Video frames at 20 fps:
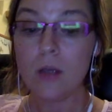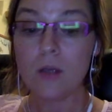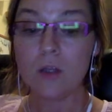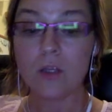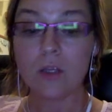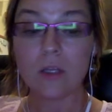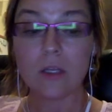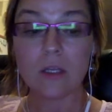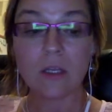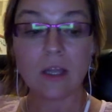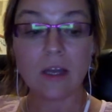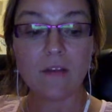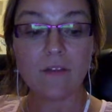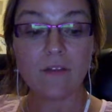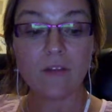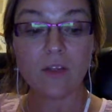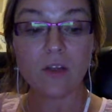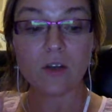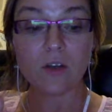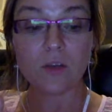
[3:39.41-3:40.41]
to
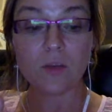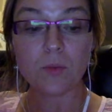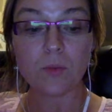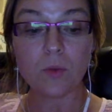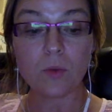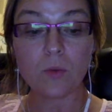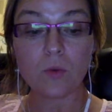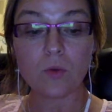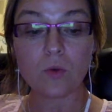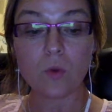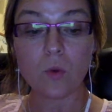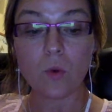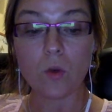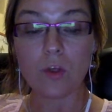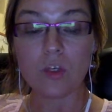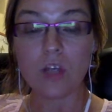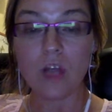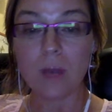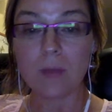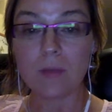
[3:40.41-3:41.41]
lift their spoons or
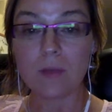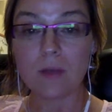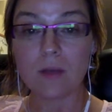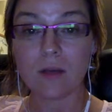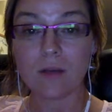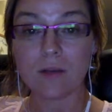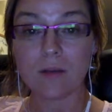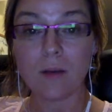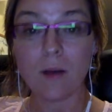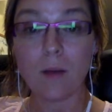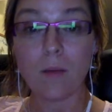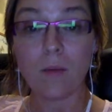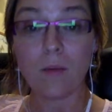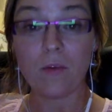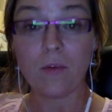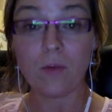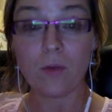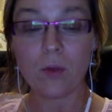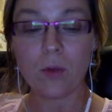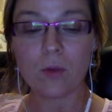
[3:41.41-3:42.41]
chopsticks
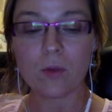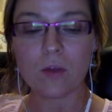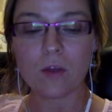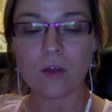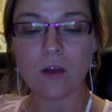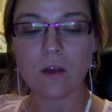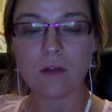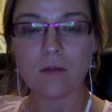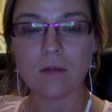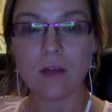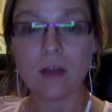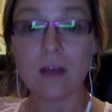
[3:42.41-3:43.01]
before you start.